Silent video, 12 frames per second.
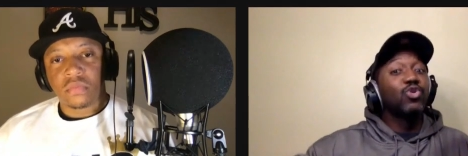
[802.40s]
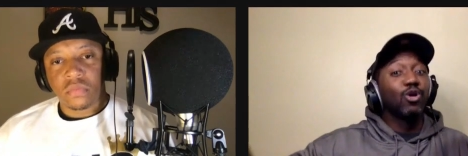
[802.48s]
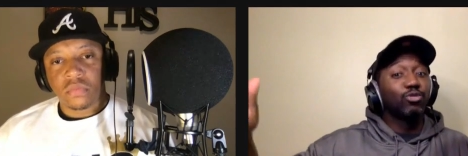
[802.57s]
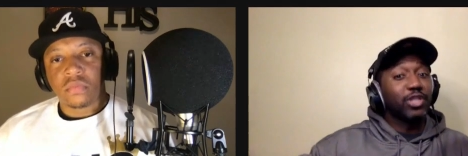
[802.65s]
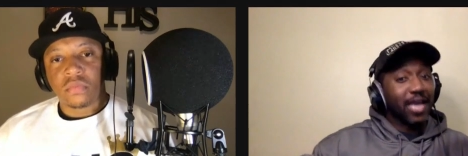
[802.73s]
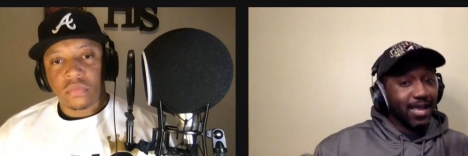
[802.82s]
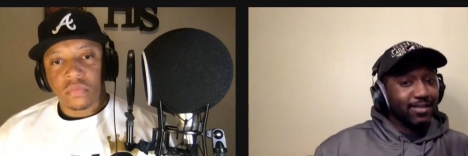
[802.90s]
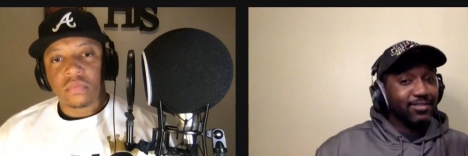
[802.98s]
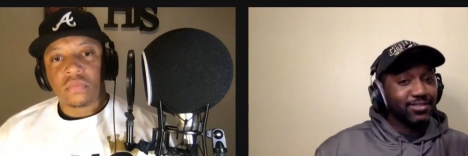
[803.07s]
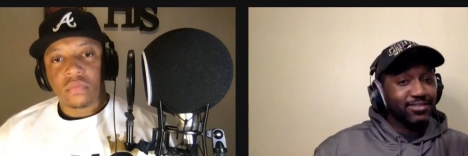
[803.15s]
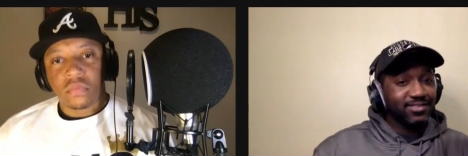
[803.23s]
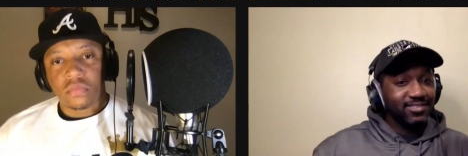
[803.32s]
Speaker 1: go
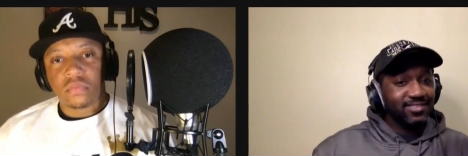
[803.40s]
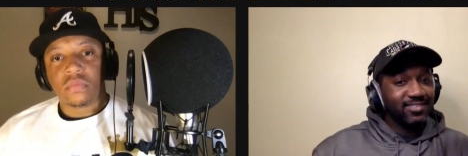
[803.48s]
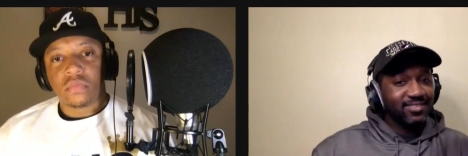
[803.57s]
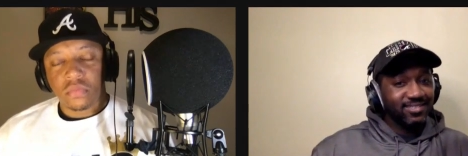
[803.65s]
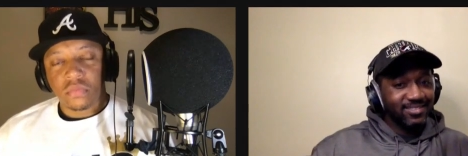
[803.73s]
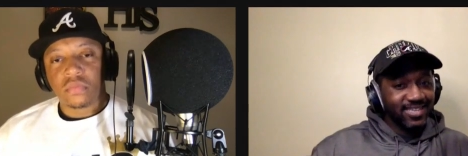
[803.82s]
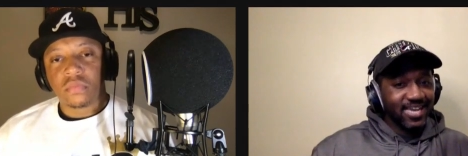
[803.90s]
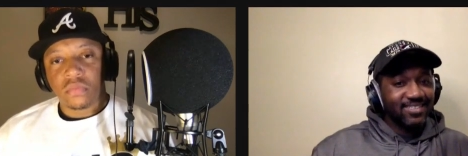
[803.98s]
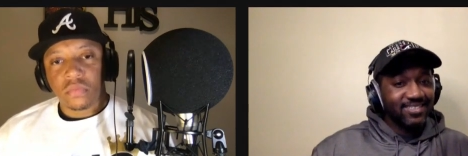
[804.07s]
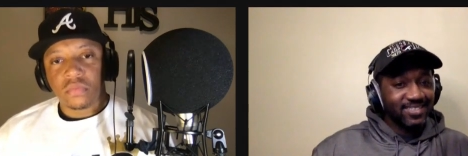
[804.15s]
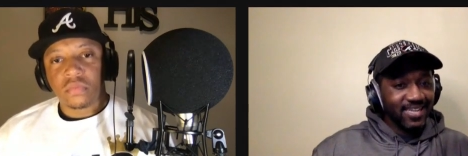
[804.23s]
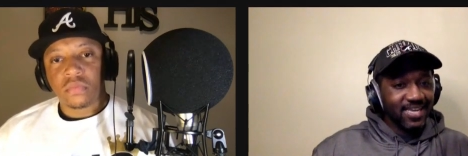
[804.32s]
challenge
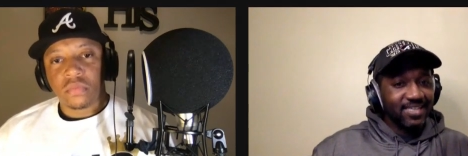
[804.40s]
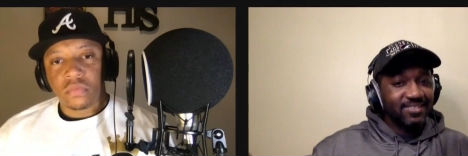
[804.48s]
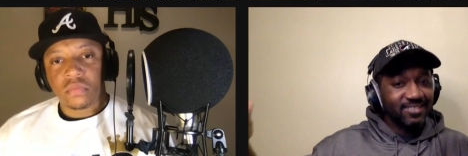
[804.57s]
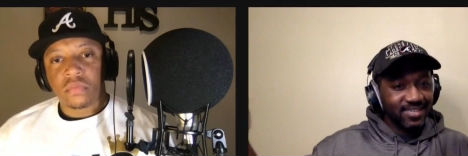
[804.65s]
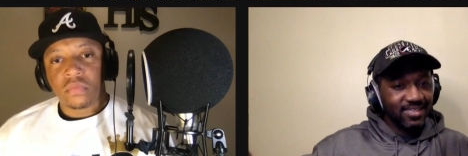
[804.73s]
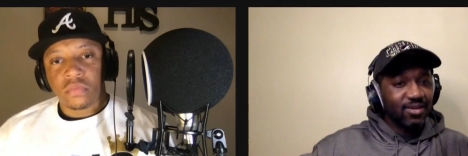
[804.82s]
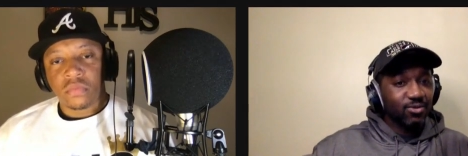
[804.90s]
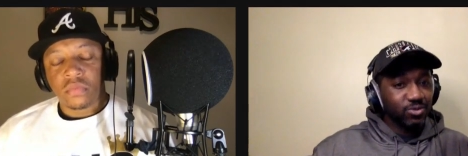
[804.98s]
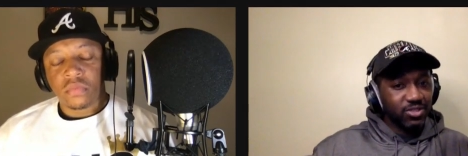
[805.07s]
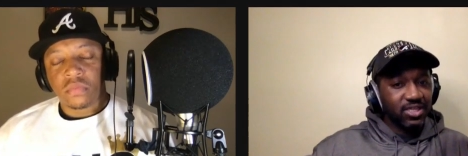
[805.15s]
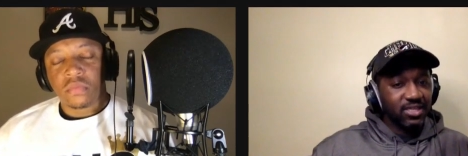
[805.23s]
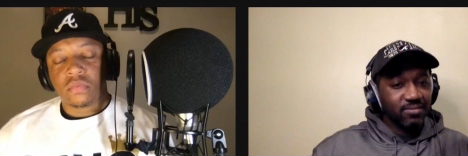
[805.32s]
Jackson State and those
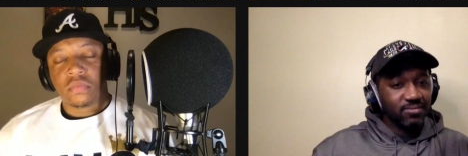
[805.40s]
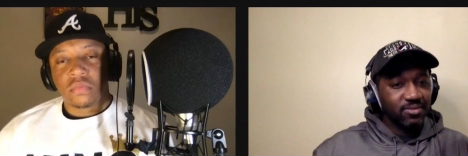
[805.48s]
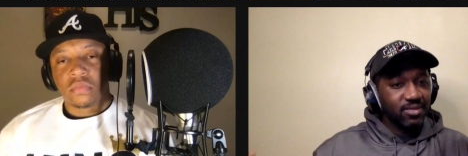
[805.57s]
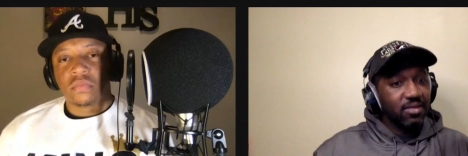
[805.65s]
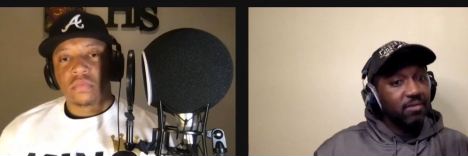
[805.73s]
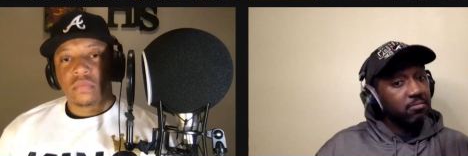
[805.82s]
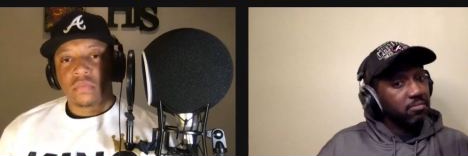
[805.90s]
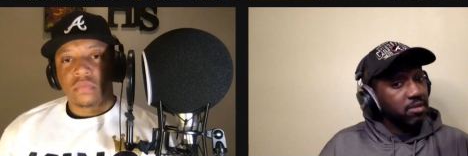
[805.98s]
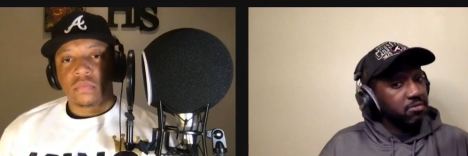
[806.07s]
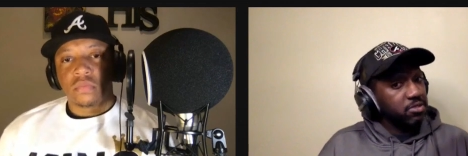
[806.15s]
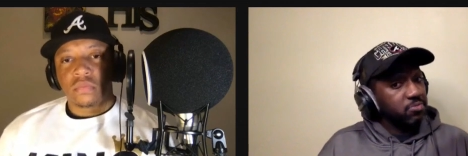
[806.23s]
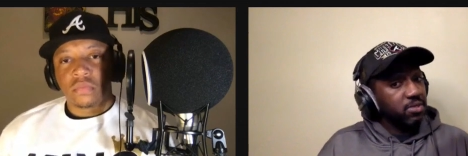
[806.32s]
teams.
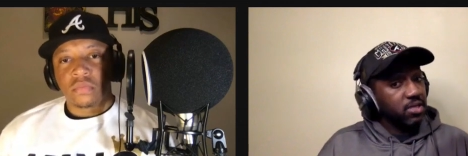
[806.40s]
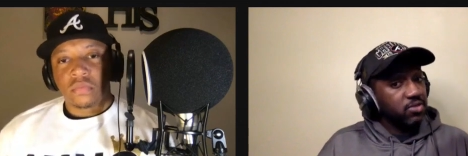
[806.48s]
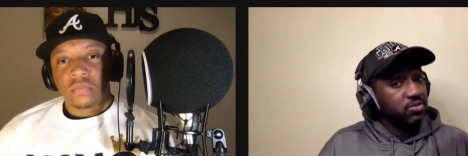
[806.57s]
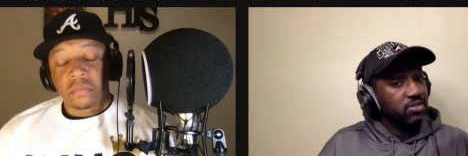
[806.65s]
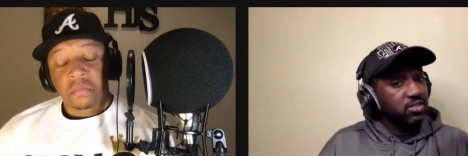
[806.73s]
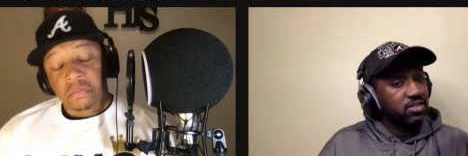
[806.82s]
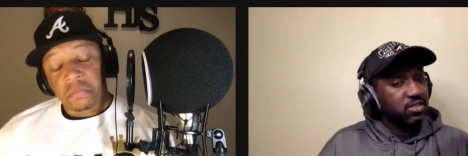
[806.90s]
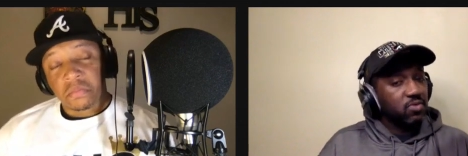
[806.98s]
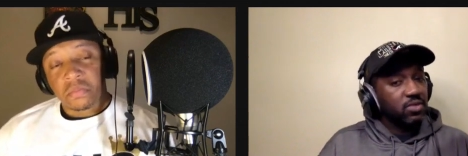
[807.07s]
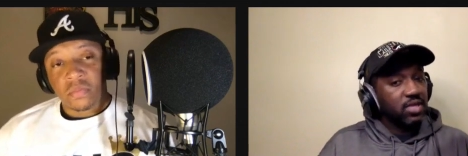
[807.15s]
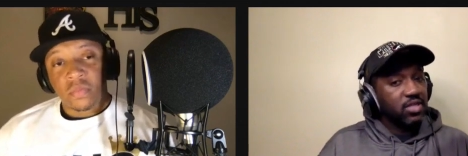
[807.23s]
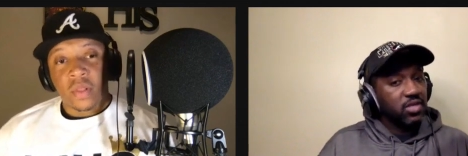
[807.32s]
It'd just be interesting to see
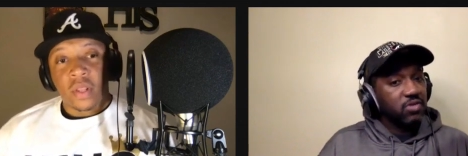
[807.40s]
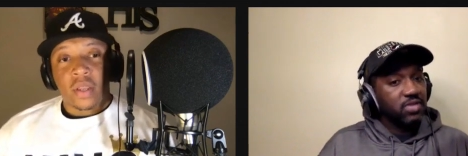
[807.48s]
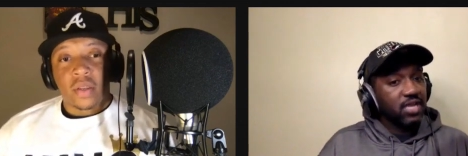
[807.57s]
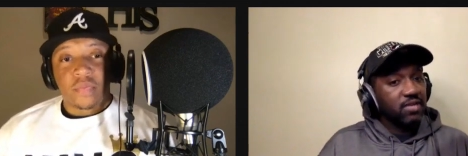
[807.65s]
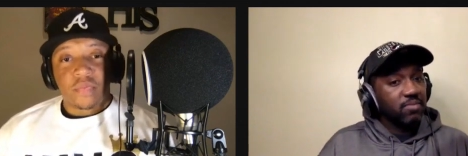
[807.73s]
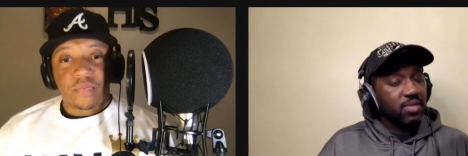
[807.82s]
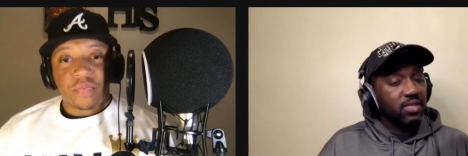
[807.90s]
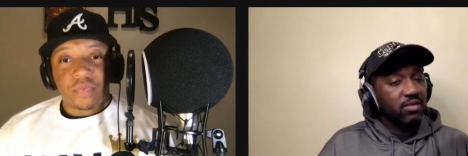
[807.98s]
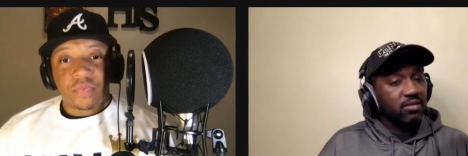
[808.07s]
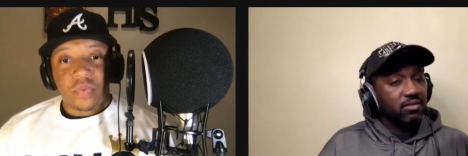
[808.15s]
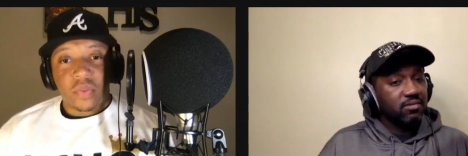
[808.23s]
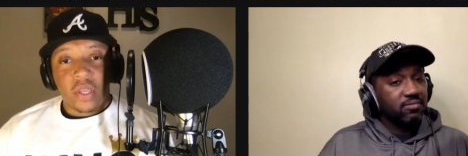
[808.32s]
what that turns out to be.
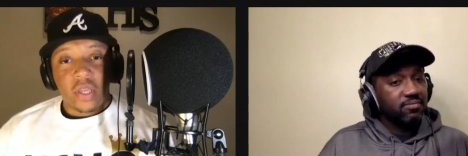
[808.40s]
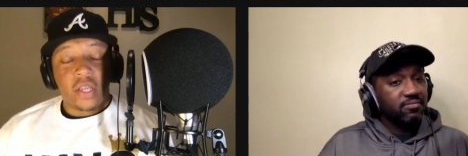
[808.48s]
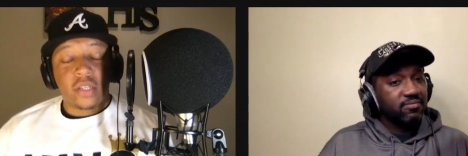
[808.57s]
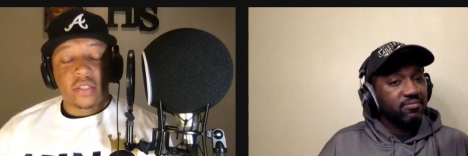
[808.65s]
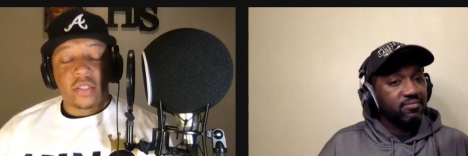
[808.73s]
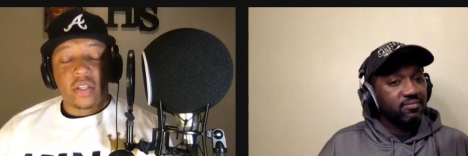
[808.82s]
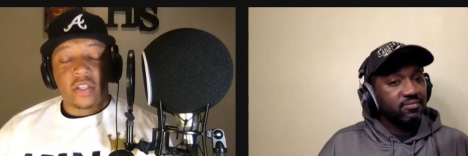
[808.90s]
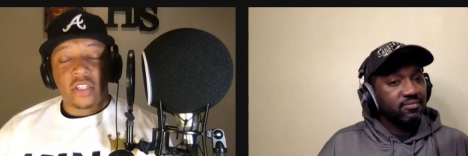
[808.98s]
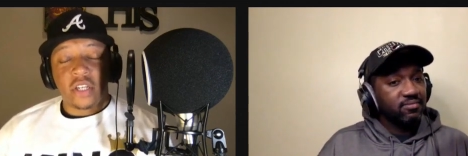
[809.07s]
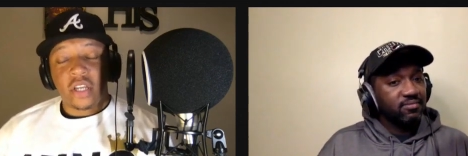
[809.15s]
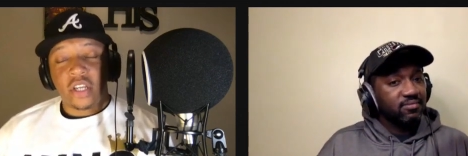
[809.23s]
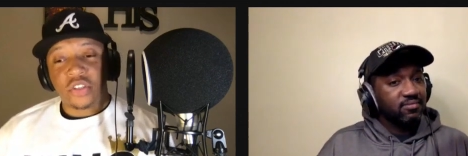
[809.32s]
Speaker 2: He is another
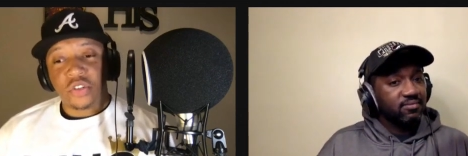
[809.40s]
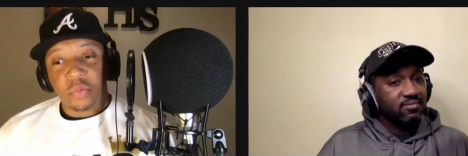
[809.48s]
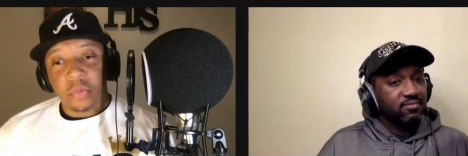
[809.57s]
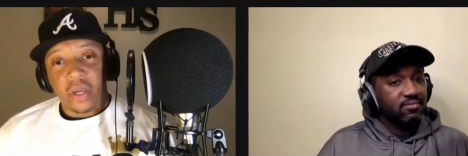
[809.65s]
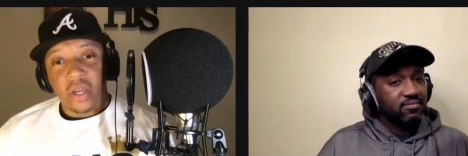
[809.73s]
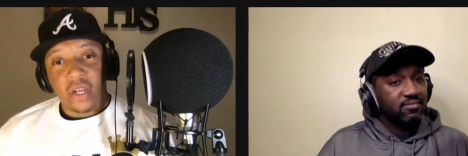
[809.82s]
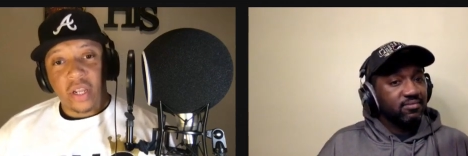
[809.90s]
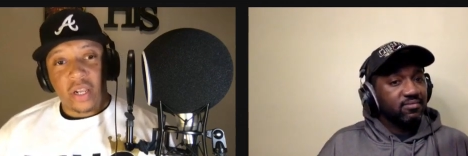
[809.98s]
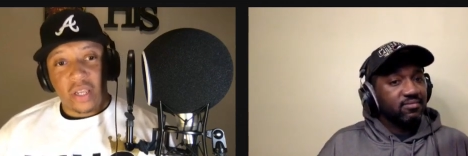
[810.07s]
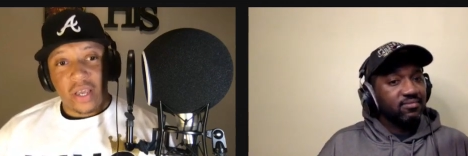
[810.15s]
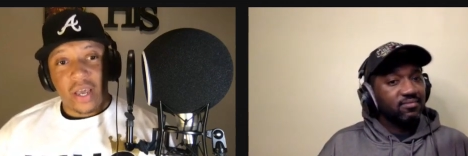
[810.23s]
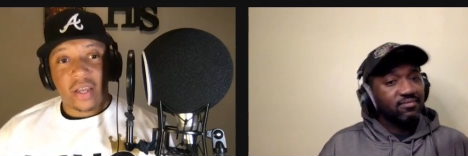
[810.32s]
JSU man, and
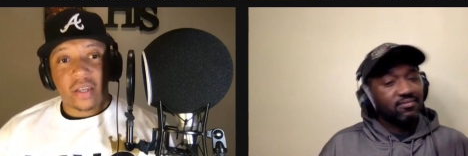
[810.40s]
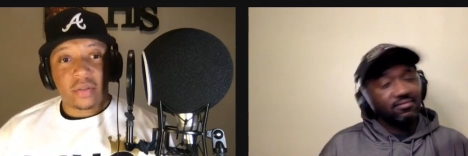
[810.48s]
he got